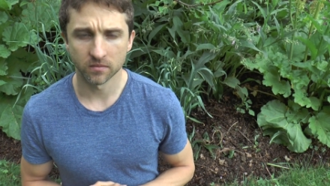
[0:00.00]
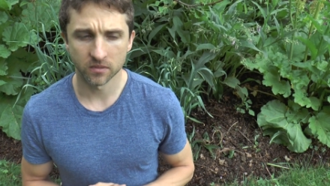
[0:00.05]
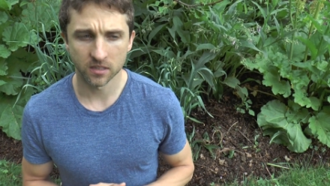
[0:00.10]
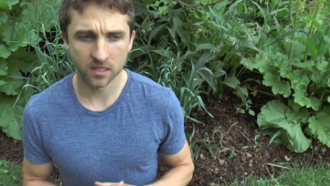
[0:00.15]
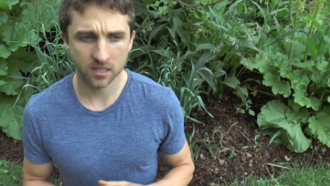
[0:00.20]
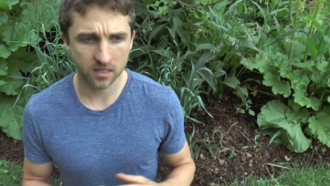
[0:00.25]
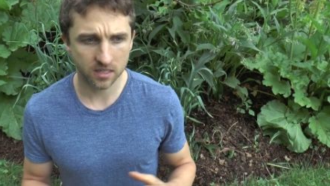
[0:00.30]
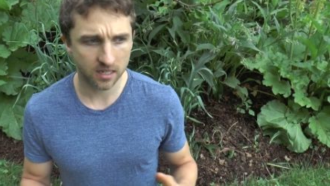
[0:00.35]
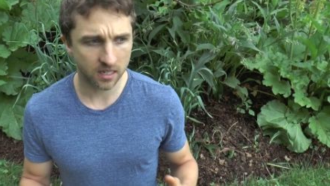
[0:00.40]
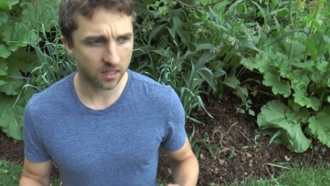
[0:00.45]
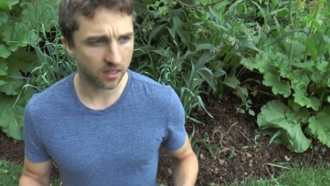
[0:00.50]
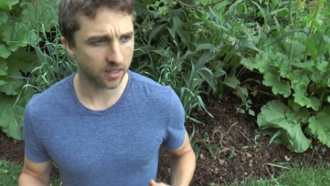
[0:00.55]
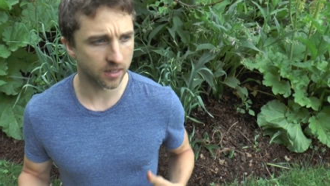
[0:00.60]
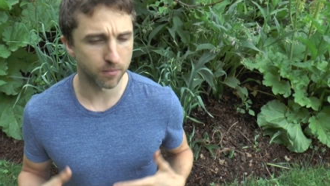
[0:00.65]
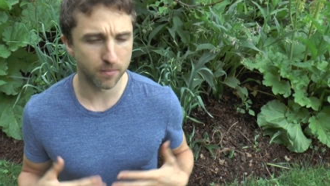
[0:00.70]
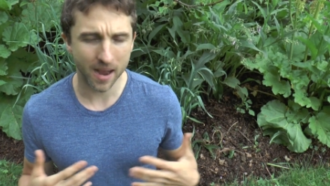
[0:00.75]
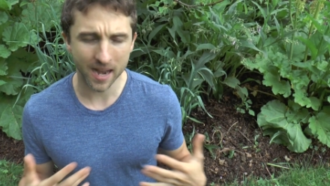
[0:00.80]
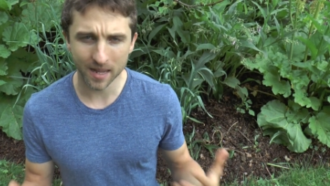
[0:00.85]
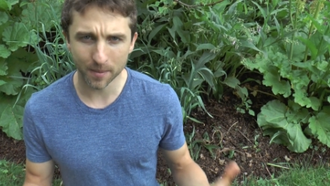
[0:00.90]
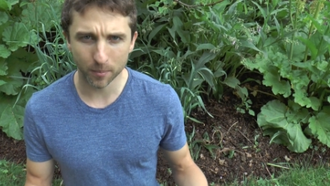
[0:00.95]
still,
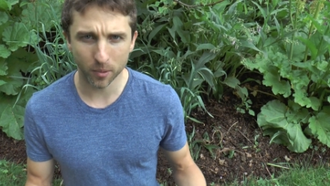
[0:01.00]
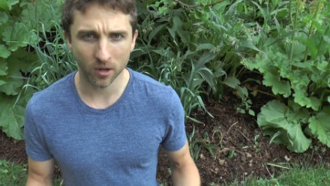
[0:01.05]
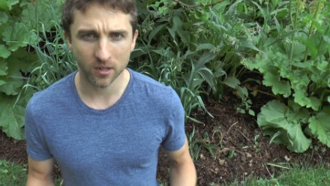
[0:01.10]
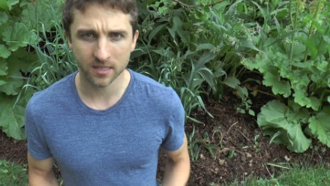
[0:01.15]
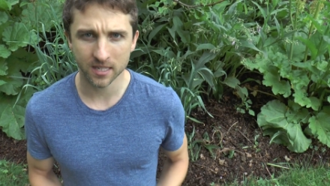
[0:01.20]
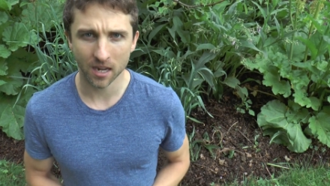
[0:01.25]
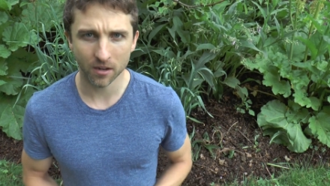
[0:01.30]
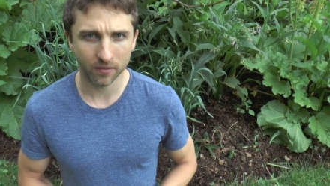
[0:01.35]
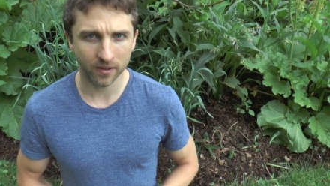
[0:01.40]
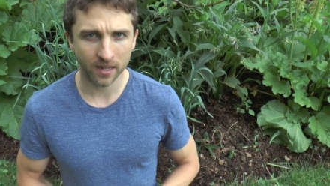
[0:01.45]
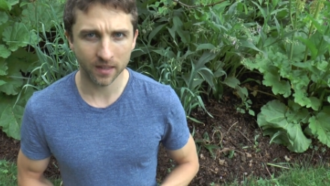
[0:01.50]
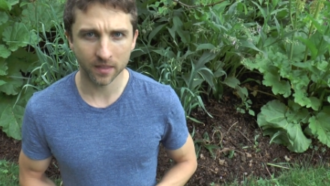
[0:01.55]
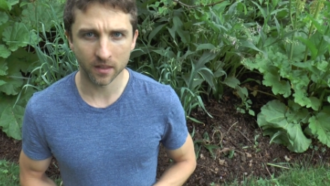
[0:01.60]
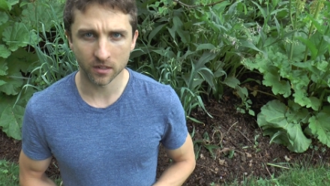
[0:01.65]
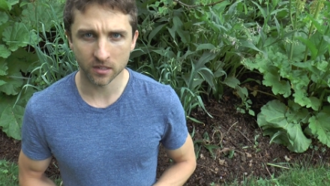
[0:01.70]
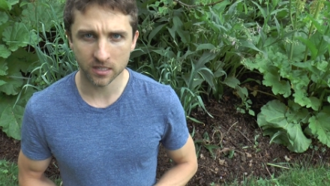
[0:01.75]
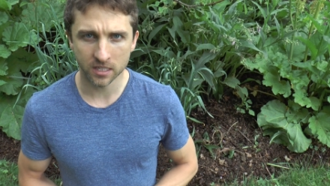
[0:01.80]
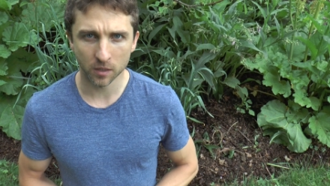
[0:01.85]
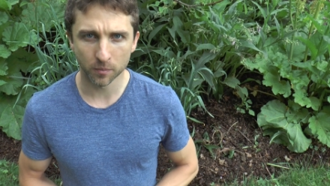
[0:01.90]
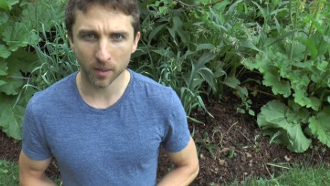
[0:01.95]
in many books I read that
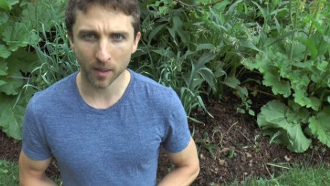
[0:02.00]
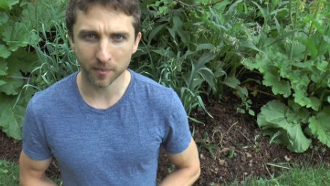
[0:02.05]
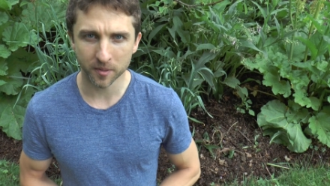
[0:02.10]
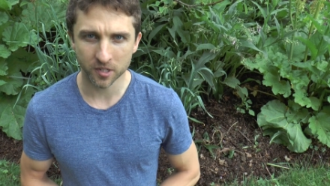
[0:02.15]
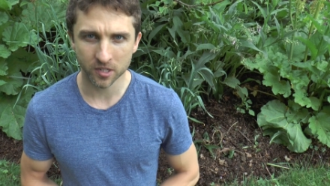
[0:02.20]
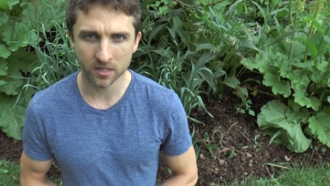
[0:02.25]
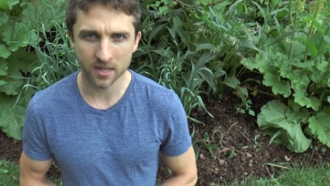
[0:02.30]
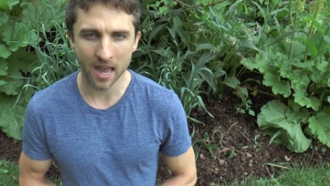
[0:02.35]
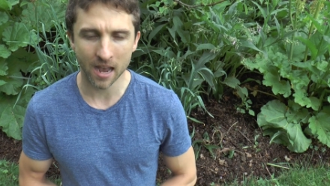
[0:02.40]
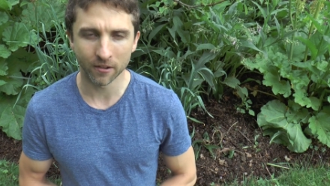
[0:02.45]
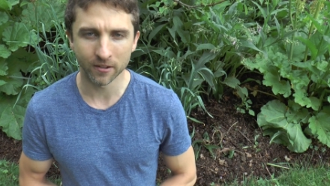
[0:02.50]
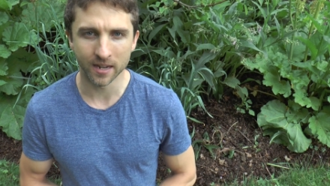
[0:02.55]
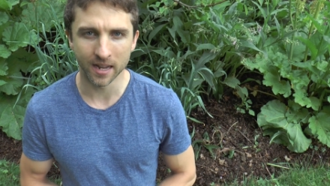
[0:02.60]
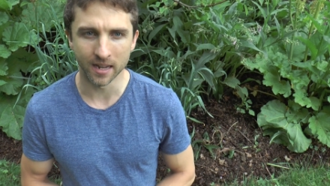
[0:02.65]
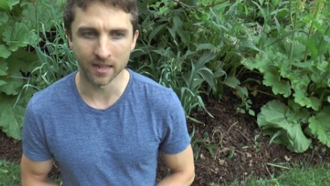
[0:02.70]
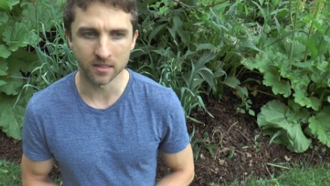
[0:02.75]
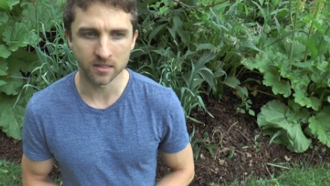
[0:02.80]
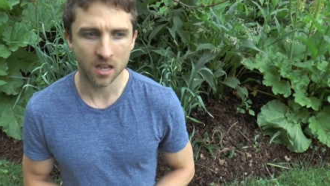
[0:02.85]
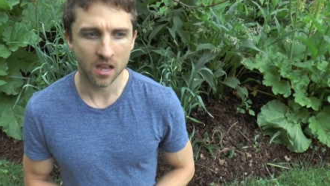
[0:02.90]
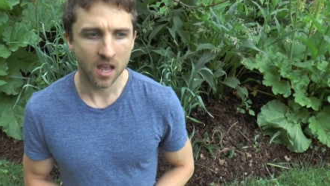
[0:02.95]
are still published
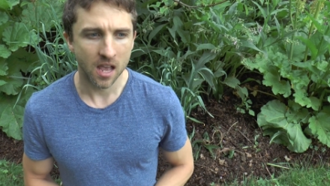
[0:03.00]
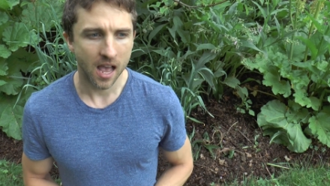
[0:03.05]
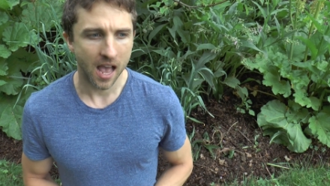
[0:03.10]
nowadays,